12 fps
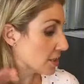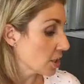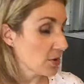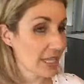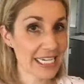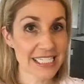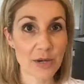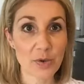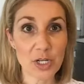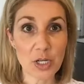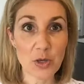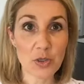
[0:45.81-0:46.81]
So like I said, we're
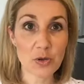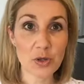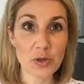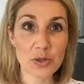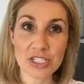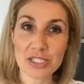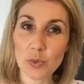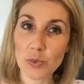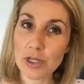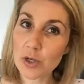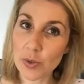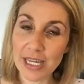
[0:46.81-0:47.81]
gonna go through just
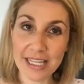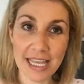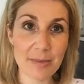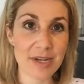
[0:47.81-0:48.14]
real quickly.